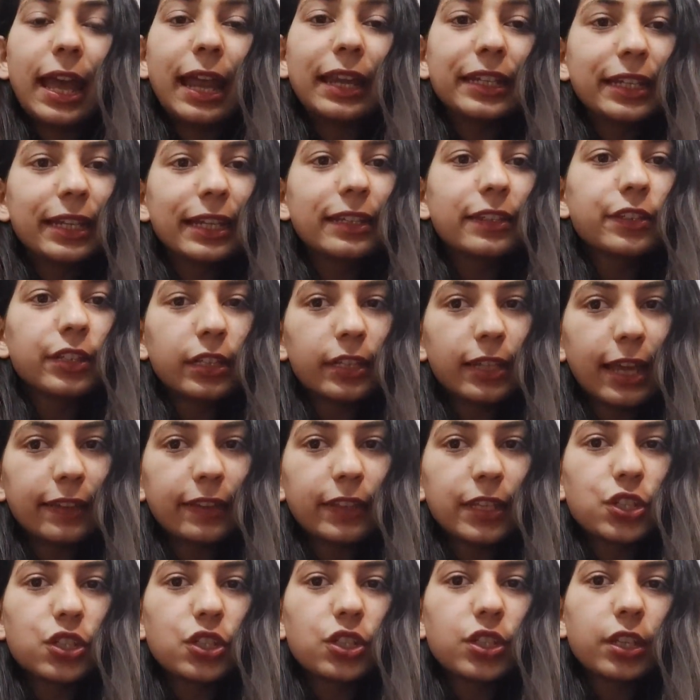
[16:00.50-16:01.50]
adequate
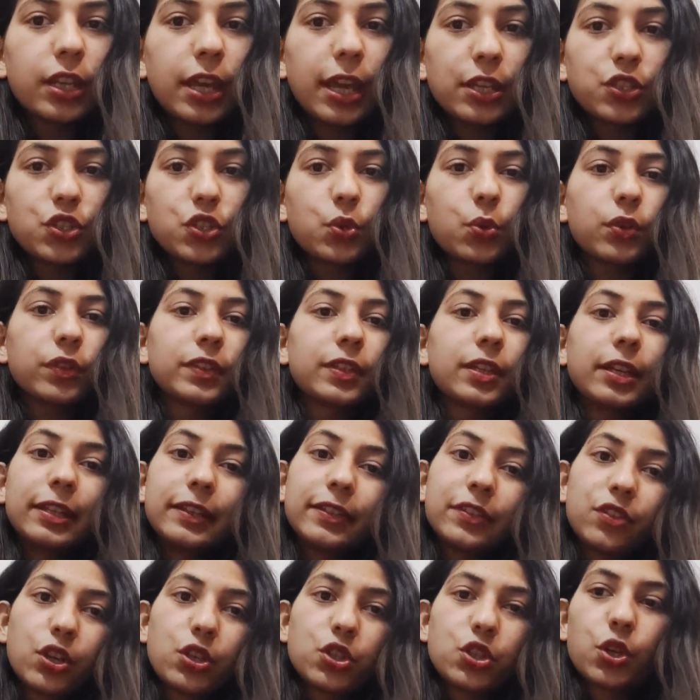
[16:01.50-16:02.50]
sterilization ensures the
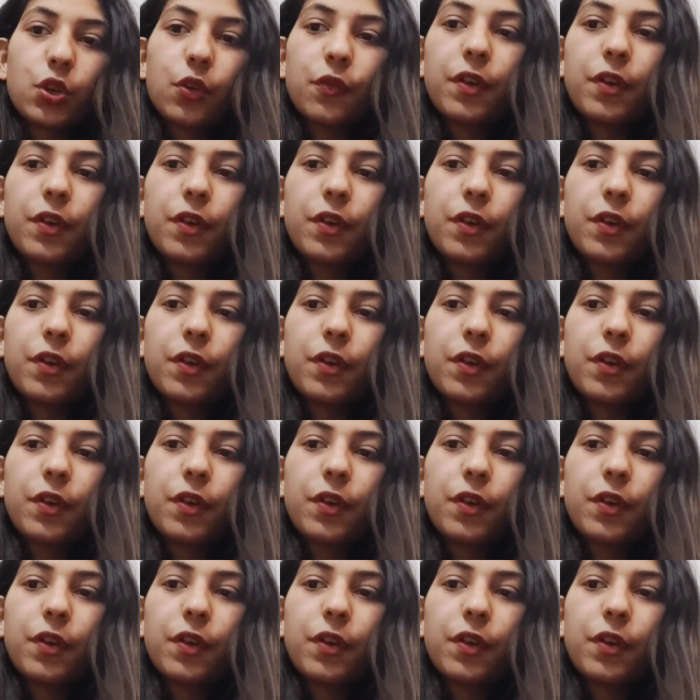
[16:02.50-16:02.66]
destruction